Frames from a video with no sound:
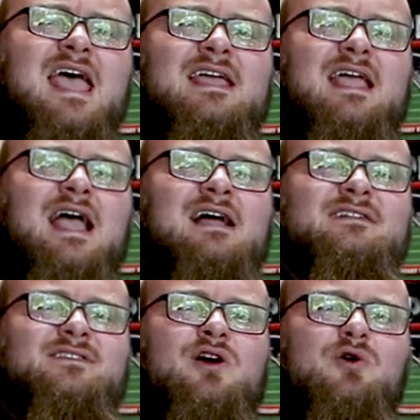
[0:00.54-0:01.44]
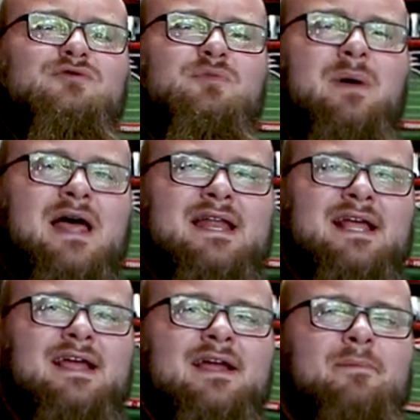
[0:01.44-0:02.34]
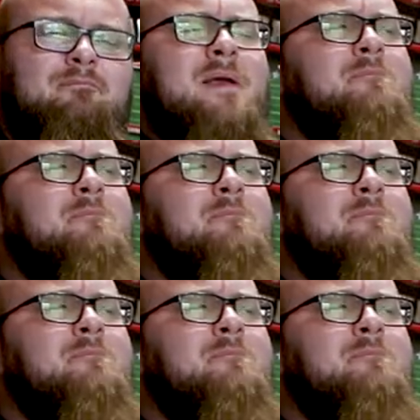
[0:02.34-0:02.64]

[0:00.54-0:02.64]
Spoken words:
Hey guys, Coach Ben here,